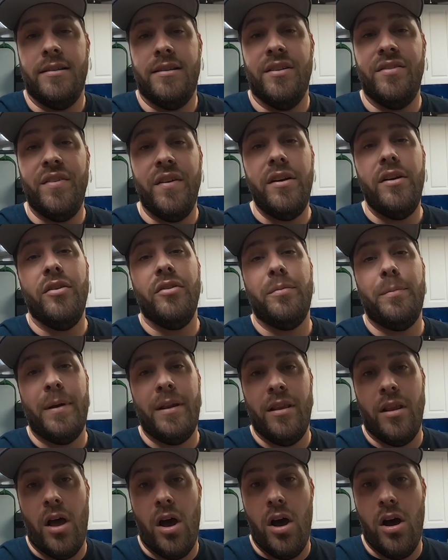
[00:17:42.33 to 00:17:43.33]
this video's
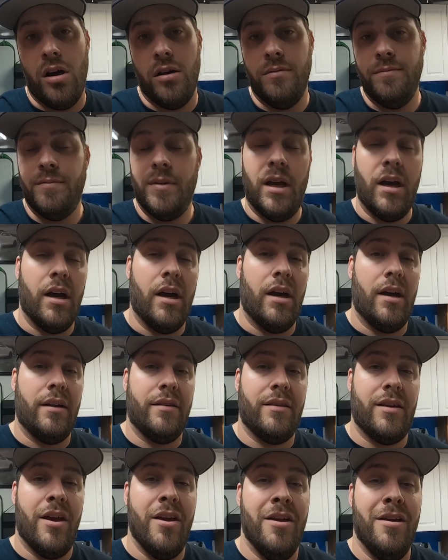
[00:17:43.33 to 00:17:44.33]
been long. Uh,
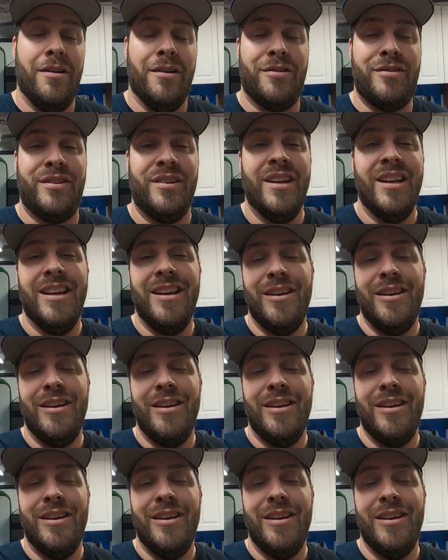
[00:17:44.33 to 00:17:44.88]
there's